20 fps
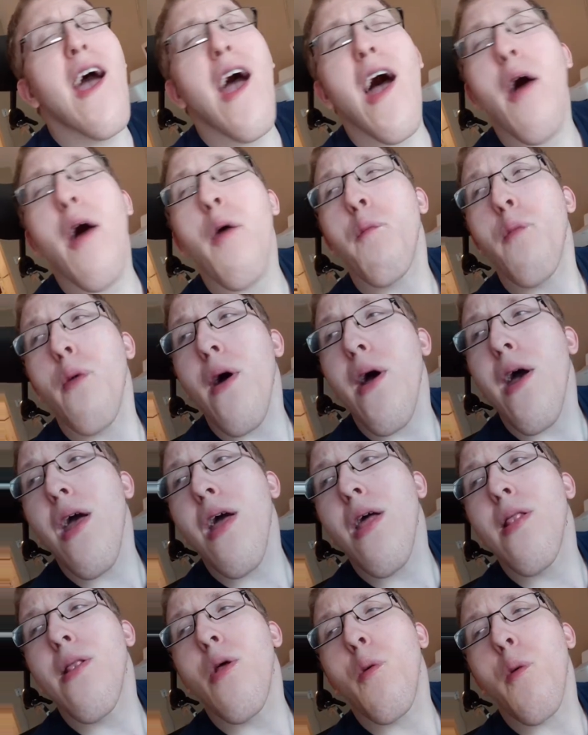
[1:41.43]
got put
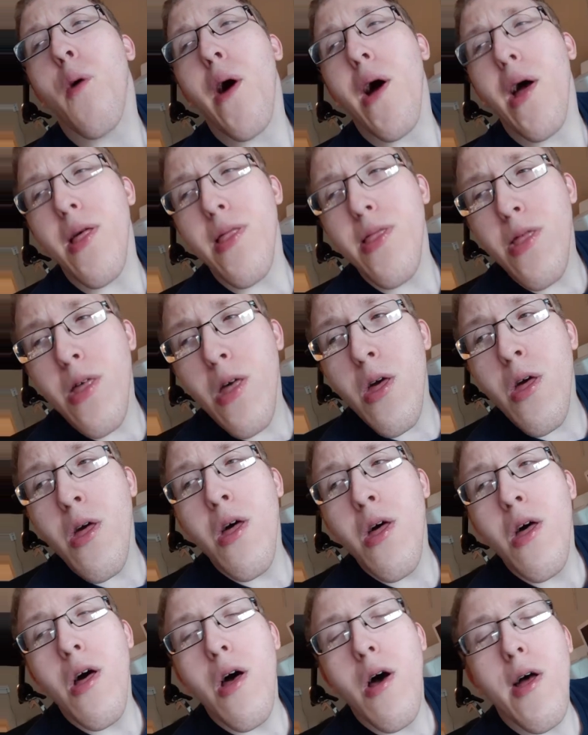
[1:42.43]
in the lines.
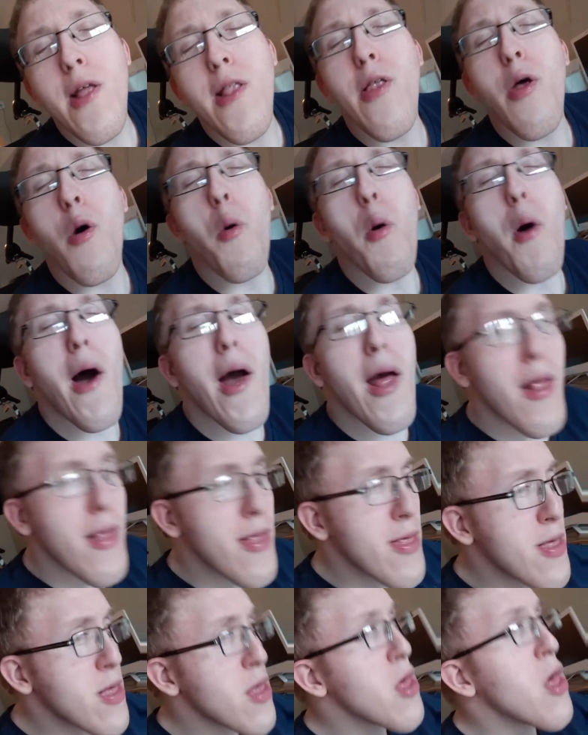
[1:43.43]
They
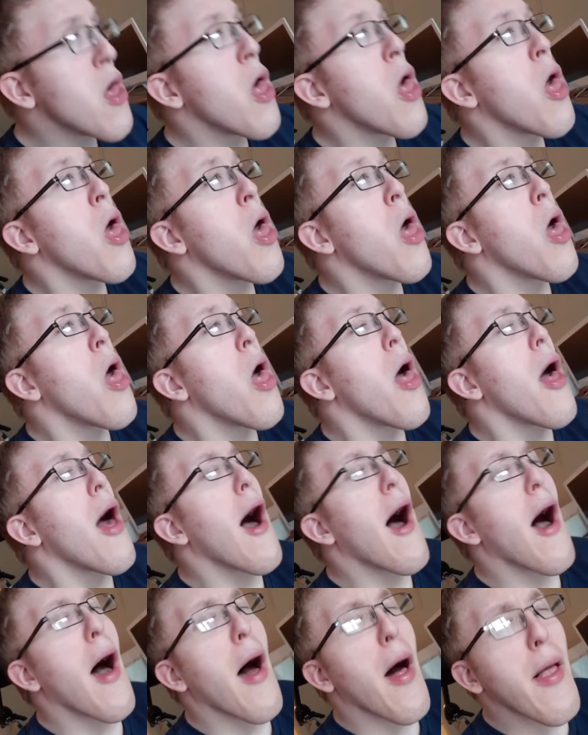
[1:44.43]

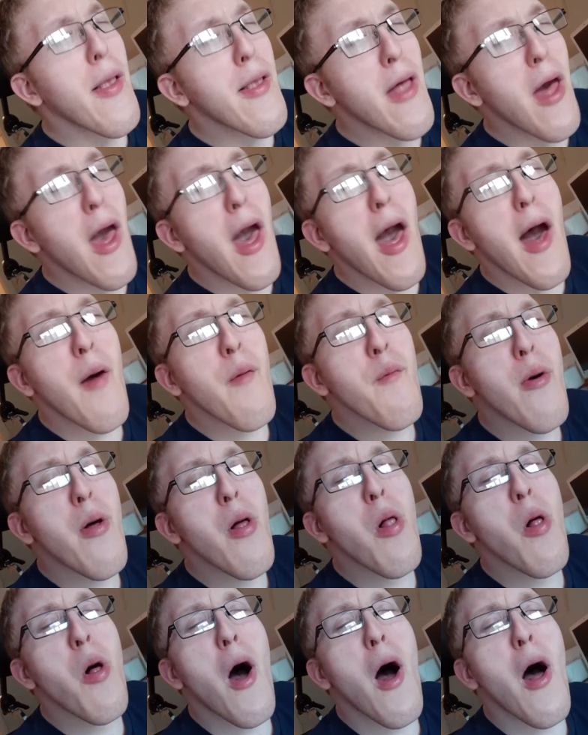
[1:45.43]
have
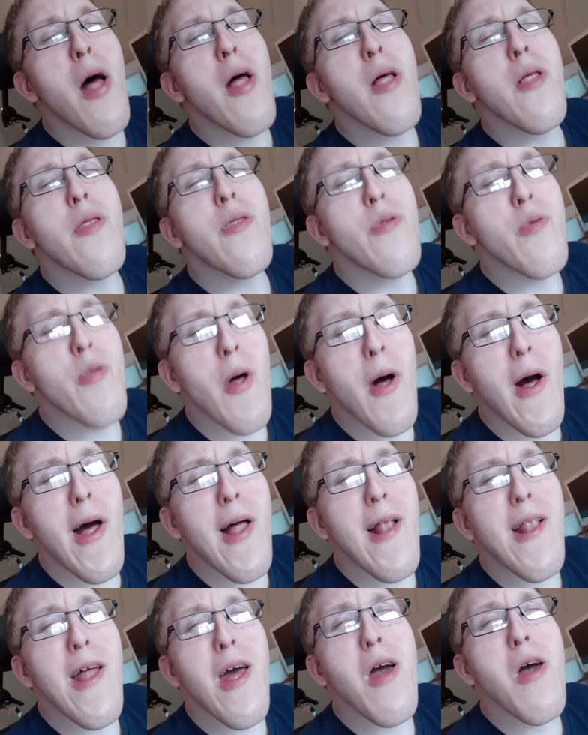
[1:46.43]
been running
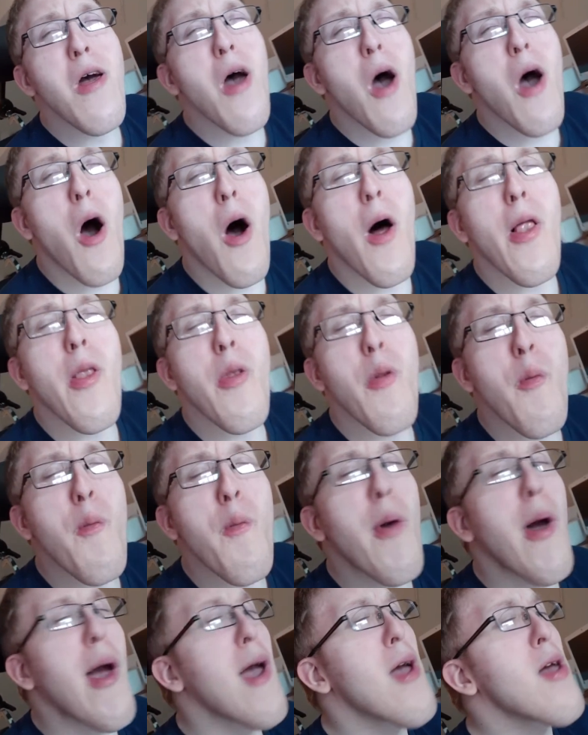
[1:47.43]
threatening on the
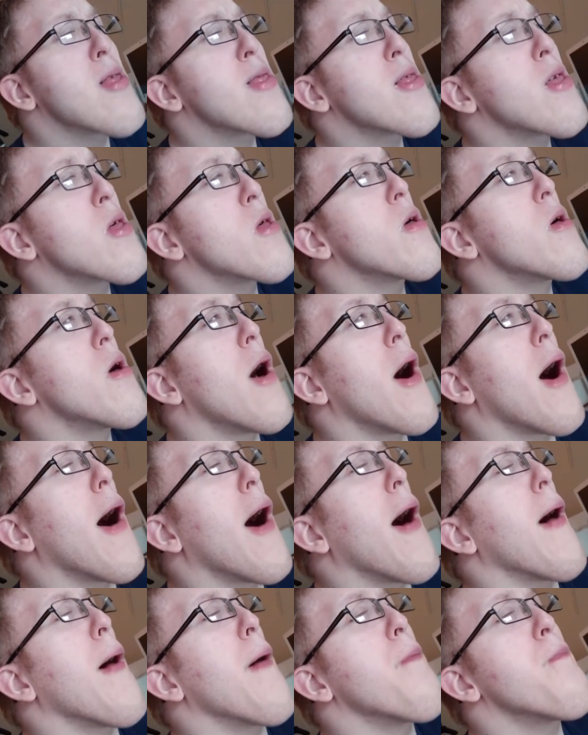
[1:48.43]
base.
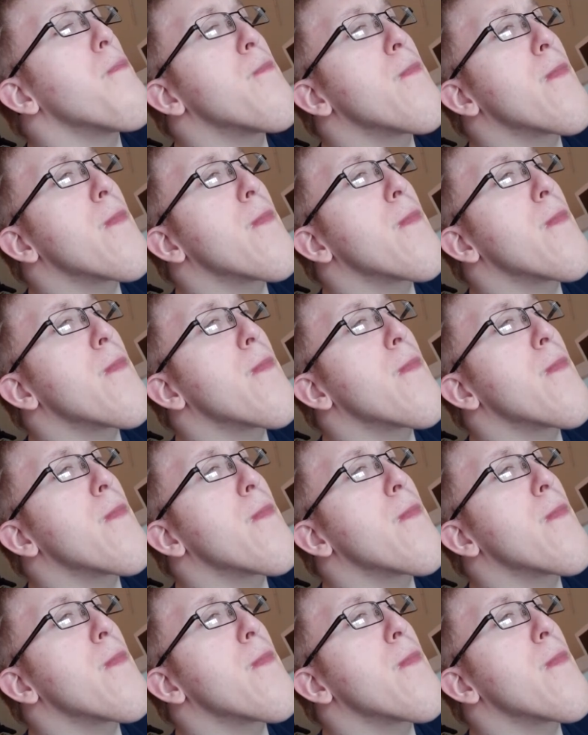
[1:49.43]
And